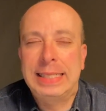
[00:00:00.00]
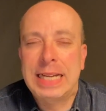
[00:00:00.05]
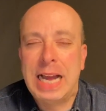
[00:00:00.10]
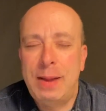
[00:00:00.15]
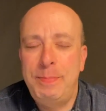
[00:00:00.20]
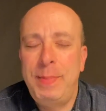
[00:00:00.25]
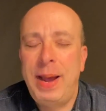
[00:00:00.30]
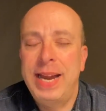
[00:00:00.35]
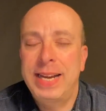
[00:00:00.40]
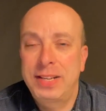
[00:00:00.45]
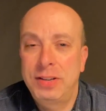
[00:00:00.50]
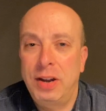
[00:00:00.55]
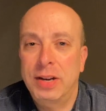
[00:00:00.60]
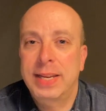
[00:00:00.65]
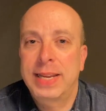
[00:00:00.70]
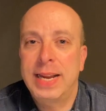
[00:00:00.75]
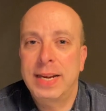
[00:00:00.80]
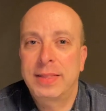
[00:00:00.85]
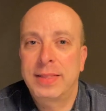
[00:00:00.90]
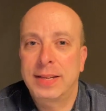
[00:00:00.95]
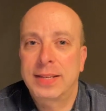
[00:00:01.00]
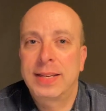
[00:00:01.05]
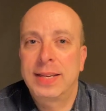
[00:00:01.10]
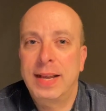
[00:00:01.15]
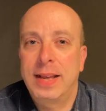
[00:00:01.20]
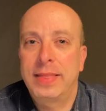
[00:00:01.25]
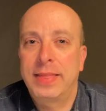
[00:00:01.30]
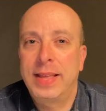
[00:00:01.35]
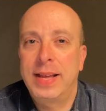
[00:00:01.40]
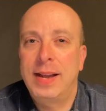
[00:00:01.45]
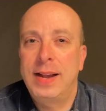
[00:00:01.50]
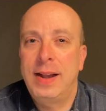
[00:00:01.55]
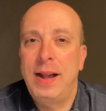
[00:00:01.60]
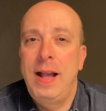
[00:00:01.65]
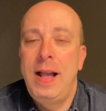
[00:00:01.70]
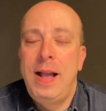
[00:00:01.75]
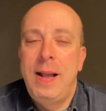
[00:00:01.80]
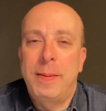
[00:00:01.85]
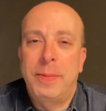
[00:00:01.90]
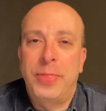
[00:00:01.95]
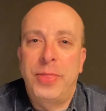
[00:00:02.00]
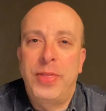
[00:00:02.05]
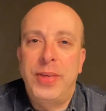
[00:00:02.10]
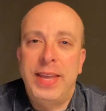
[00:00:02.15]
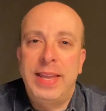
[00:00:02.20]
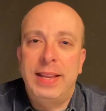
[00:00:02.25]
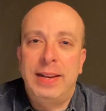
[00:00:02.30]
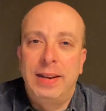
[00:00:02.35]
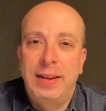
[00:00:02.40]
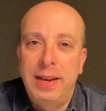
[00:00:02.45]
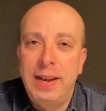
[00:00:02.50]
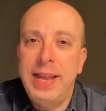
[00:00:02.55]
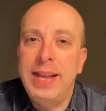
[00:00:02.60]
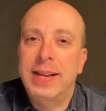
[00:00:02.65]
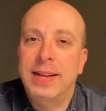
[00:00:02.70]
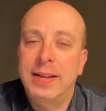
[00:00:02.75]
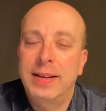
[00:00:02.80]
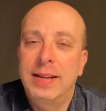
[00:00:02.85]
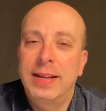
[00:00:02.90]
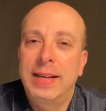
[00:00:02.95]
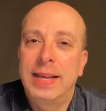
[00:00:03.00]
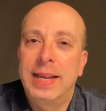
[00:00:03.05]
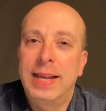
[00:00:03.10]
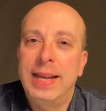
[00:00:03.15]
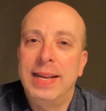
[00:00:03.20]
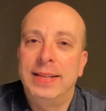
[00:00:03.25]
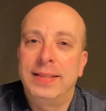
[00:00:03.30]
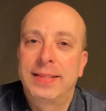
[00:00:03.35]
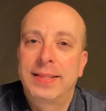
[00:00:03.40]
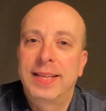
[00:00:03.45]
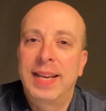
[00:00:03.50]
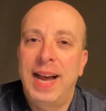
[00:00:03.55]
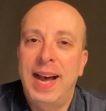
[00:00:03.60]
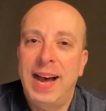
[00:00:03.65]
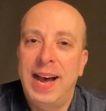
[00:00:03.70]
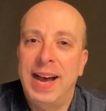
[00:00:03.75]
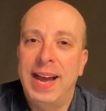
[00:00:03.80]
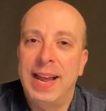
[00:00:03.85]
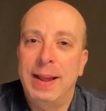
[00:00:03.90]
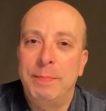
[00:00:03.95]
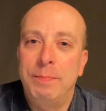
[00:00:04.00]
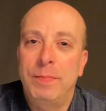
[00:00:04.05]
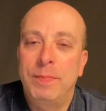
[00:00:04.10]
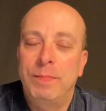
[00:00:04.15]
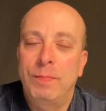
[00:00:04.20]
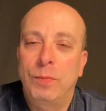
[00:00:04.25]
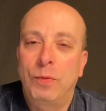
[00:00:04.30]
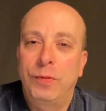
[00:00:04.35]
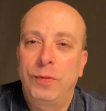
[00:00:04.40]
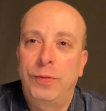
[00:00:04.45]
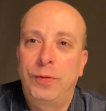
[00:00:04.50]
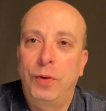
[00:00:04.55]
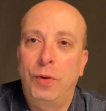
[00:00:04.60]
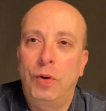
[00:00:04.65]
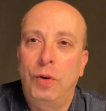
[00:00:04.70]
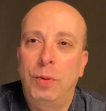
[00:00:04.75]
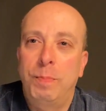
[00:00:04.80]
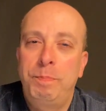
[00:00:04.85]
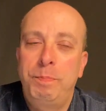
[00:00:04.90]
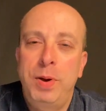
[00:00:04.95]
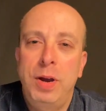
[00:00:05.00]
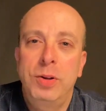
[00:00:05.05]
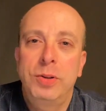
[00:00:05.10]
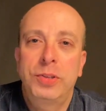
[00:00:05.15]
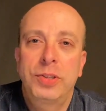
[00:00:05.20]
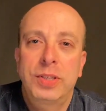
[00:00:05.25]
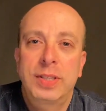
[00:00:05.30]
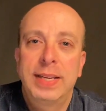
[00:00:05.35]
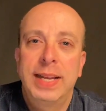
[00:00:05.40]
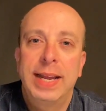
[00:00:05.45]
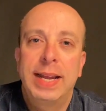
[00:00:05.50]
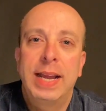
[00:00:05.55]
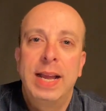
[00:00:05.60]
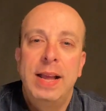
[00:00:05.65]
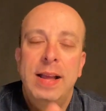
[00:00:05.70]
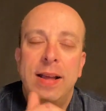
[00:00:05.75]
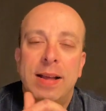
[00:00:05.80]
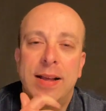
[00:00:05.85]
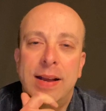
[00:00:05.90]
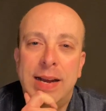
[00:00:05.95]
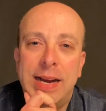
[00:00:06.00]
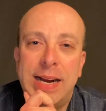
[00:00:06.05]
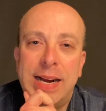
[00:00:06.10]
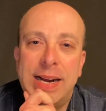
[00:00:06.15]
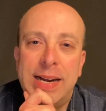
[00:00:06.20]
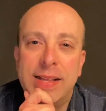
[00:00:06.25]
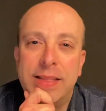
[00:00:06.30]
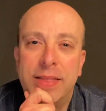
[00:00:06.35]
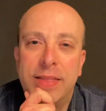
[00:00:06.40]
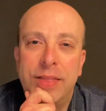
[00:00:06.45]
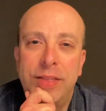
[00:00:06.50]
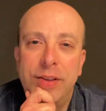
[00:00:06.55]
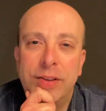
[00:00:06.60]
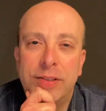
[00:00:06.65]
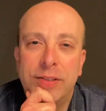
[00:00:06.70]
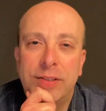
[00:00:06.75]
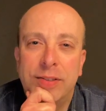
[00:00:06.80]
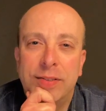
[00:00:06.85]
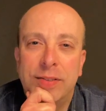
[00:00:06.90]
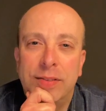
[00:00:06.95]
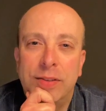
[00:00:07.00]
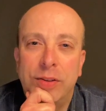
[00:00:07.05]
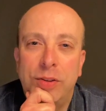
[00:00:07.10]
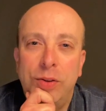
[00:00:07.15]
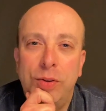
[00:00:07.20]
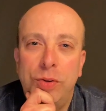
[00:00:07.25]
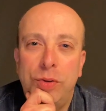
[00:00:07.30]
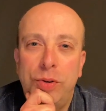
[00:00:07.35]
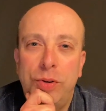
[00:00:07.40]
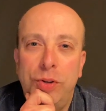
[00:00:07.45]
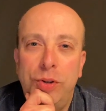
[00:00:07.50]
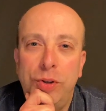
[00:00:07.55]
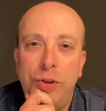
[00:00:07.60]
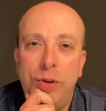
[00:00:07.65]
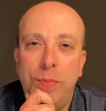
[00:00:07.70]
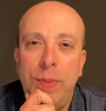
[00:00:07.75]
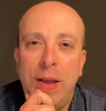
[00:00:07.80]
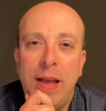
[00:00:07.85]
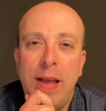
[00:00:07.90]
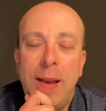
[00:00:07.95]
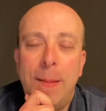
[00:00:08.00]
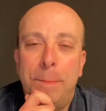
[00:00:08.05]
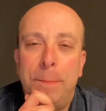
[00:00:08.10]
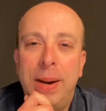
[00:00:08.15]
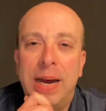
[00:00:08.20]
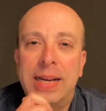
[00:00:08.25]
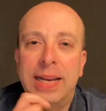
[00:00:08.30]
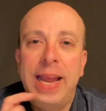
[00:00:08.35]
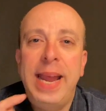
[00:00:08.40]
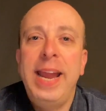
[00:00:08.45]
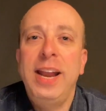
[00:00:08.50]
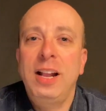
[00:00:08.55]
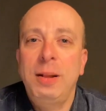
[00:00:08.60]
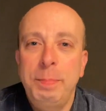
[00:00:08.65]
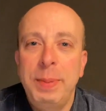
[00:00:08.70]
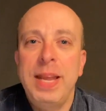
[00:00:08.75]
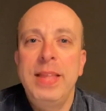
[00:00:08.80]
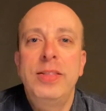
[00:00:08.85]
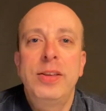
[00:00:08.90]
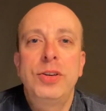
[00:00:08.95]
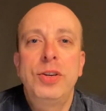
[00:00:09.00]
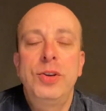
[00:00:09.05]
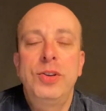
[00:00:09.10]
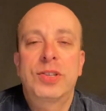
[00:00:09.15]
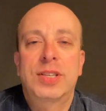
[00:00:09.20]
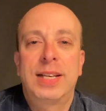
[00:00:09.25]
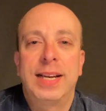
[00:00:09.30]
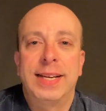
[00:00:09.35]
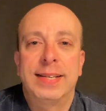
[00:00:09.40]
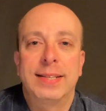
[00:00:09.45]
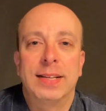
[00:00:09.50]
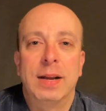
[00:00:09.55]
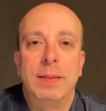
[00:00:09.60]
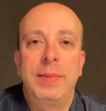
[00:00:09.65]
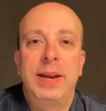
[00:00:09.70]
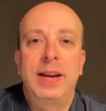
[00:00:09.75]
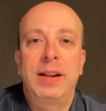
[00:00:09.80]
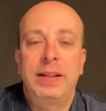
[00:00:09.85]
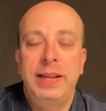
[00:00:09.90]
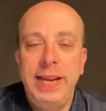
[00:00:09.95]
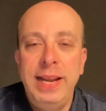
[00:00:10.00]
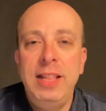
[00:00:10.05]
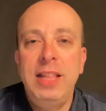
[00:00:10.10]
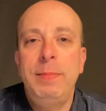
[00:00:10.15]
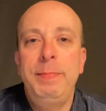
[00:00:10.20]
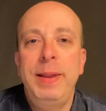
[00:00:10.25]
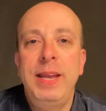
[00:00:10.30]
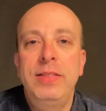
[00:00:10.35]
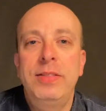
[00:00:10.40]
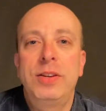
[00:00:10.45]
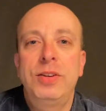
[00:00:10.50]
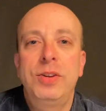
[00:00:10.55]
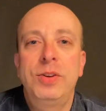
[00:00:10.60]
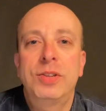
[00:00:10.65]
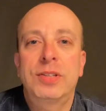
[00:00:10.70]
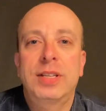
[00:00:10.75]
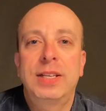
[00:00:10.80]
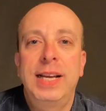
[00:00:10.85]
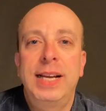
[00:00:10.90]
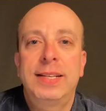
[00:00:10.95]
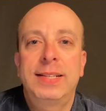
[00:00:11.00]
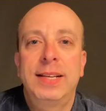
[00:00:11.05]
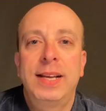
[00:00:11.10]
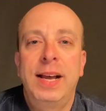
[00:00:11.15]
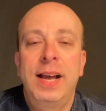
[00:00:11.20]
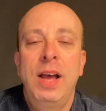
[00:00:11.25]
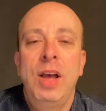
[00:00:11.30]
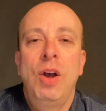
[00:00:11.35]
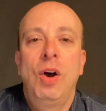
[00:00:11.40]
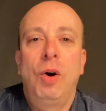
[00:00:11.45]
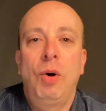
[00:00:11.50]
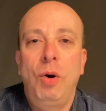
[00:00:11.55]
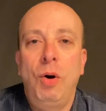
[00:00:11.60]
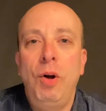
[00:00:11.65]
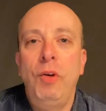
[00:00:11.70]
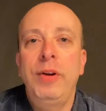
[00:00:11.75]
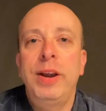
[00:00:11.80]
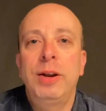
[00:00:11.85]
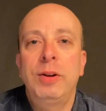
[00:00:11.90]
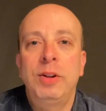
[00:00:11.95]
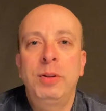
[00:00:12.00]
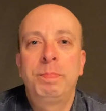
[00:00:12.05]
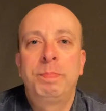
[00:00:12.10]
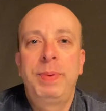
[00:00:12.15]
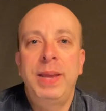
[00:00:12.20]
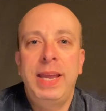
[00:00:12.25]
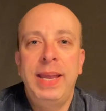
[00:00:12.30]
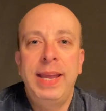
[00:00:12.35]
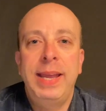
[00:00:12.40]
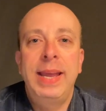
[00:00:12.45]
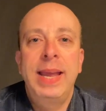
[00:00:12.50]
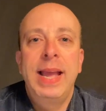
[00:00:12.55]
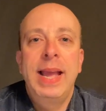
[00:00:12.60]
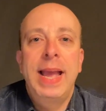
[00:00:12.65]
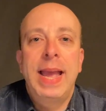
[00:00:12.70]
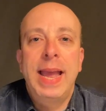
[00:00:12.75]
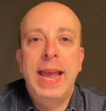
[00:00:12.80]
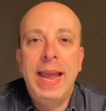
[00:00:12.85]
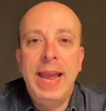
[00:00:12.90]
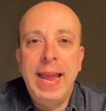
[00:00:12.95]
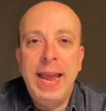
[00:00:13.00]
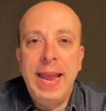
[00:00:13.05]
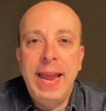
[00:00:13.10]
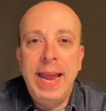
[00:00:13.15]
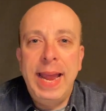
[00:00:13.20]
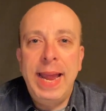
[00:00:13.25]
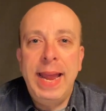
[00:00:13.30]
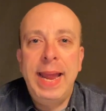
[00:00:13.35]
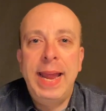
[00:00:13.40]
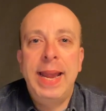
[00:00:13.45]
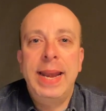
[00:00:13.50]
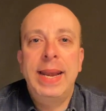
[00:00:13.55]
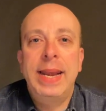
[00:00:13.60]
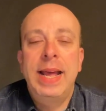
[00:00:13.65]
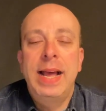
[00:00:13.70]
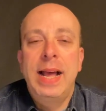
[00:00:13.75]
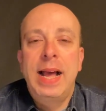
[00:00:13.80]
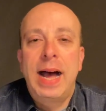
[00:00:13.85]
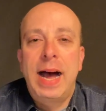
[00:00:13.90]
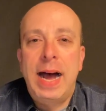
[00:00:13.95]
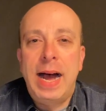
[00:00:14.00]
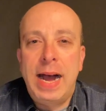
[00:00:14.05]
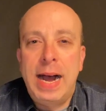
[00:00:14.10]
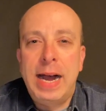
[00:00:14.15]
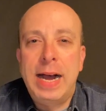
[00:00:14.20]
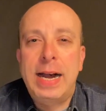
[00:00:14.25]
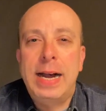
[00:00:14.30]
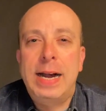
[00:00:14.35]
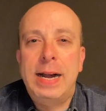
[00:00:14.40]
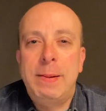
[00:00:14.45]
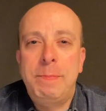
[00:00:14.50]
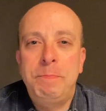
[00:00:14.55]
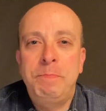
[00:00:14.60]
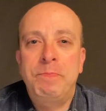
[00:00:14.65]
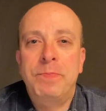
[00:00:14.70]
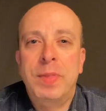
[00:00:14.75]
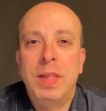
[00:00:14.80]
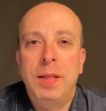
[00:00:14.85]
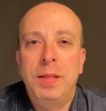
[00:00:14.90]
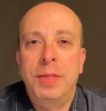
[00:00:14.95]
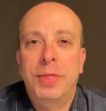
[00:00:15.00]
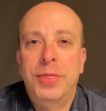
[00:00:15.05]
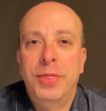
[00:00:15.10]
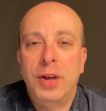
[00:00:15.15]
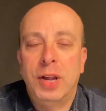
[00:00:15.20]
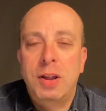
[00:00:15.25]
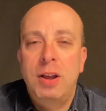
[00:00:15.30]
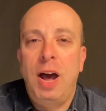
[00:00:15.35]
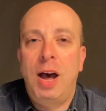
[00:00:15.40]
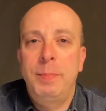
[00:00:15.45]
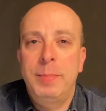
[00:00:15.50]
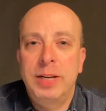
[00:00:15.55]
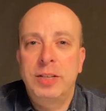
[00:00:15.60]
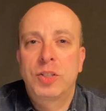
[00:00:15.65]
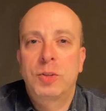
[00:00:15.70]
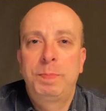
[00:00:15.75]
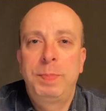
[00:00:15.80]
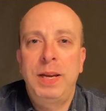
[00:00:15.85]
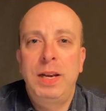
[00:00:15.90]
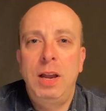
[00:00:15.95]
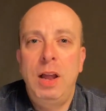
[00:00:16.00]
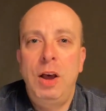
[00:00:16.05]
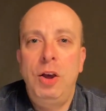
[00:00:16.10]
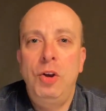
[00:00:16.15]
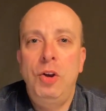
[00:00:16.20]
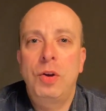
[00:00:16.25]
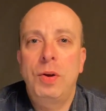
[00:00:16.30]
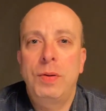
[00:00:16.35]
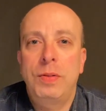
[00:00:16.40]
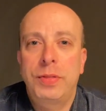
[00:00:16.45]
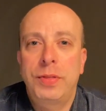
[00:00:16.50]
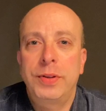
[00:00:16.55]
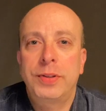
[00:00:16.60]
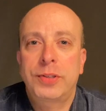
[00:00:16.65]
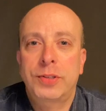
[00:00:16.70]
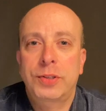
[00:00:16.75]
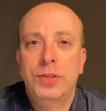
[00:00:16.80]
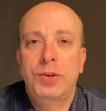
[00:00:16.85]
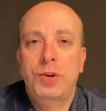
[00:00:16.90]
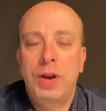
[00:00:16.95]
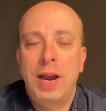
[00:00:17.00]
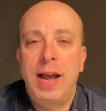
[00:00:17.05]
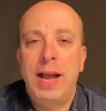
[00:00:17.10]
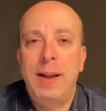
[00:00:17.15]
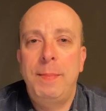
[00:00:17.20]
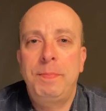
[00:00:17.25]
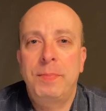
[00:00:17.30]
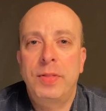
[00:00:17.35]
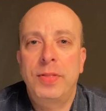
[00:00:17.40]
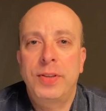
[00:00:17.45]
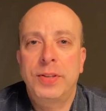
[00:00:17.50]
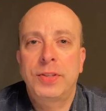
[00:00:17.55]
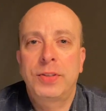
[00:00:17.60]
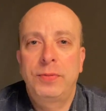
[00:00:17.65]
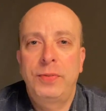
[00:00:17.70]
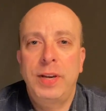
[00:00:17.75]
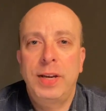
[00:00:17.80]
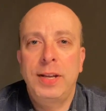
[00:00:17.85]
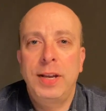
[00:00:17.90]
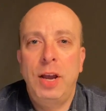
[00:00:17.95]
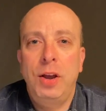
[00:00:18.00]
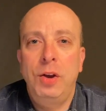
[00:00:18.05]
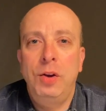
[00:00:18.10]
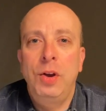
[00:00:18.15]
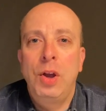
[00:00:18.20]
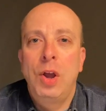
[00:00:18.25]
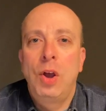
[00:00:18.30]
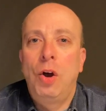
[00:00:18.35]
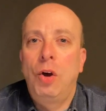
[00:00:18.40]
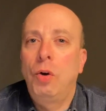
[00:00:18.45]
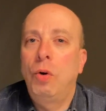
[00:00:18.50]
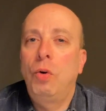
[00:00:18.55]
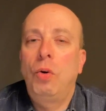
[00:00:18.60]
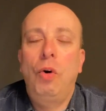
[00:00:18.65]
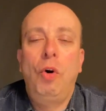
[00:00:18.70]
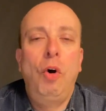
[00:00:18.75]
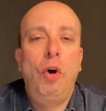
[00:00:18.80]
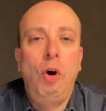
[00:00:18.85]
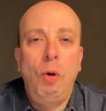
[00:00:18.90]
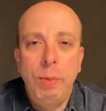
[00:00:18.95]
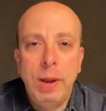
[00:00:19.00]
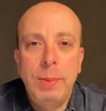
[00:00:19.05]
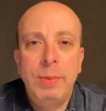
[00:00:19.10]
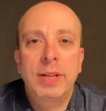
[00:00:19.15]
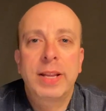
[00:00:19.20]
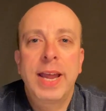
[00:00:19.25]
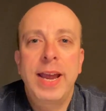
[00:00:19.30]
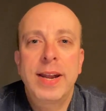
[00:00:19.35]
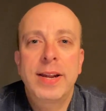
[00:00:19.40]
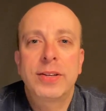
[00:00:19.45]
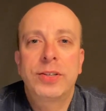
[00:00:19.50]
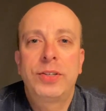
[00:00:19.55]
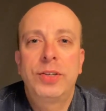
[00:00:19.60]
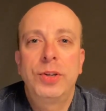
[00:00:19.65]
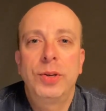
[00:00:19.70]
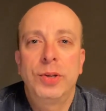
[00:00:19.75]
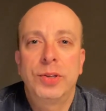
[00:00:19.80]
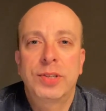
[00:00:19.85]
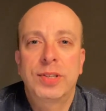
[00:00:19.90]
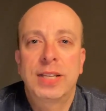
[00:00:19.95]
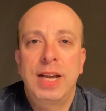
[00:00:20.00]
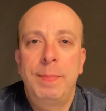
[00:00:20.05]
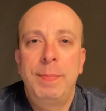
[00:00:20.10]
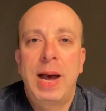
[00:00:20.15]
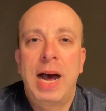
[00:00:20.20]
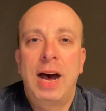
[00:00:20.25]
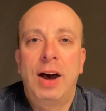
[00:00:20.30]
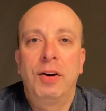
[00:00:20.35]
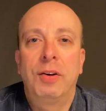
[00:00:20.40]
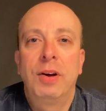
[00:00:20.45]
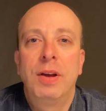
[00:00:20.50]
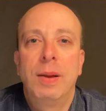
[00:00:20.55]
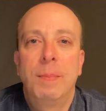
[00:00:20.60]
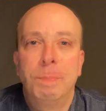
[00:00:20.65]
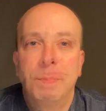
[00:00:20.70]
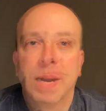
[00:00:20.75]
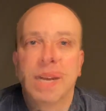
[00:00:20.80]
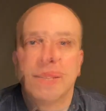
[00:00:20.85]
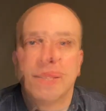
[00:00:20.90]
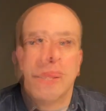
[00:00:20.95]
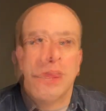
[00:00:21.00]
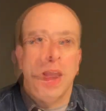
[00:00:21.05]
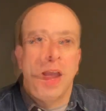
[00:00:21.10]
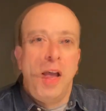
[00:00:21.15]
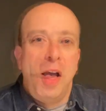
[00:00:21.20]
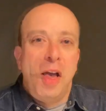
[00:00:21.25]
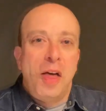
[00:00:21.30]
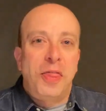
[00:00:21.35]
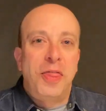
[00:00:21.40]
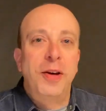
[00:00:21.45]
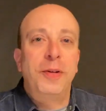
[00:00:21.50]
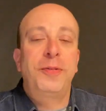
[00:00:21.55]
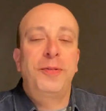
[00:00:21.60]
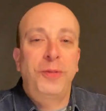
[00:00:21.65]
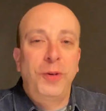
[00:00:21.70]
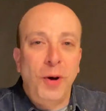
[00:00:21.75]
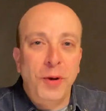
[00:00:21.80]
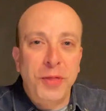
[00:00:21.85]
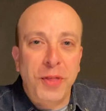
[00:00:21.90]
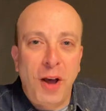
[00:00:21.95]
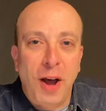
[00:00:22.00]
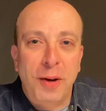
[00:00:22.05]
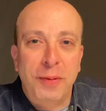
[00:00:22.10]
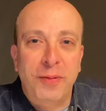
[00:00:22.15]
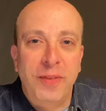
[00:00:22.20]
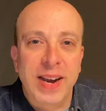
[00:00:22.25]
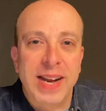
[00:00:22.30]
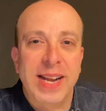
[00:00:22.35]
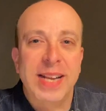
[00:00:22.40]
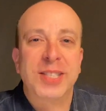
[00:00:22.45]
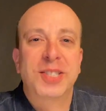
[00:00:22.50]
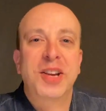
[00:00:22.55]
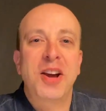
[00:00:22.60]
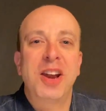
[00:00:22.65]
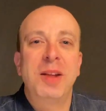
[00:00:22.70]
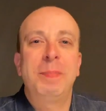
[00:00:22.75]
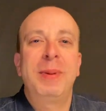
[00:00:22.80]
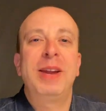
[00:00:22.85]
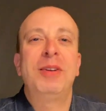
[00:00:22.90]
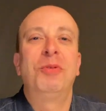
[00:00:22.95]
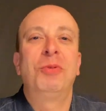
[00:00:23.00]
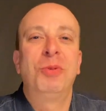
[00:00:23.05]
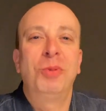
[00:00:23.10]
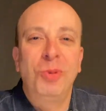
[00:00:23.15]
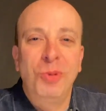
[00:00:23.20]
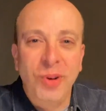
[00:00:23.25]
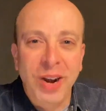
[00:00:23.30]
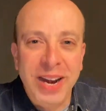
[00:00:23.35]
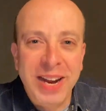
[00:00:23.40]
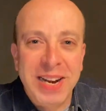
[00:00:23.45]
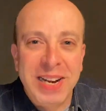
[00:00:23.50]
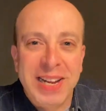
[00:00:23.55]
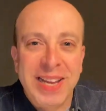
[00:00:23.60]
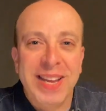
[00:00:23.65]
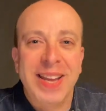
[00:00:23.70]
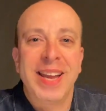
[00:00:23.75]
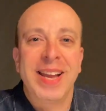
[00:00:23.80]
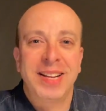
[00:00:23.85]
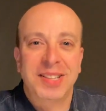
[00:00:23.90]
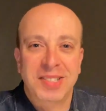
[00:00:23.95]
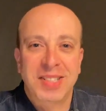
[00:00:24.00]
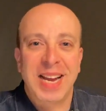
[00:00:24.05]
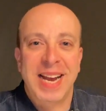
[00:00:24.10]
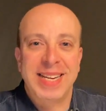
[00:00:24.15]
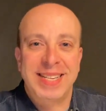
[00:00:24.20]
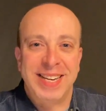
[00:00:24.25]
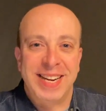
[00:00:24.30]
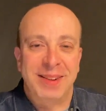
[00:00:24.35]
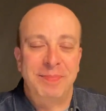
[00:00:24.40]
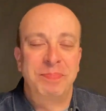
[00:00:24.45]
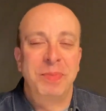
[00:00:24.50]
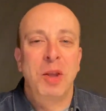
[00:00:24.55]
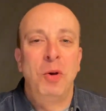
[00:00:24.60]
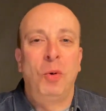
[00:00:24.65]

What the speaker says: might not get the link in time for posting this YouTube, but it'll be in the newsletter. It'll either be in the newsletter or it'll be in the comments below this video, or we will get it to you somehow by Sunday. The fourth offering is going to be really exciting.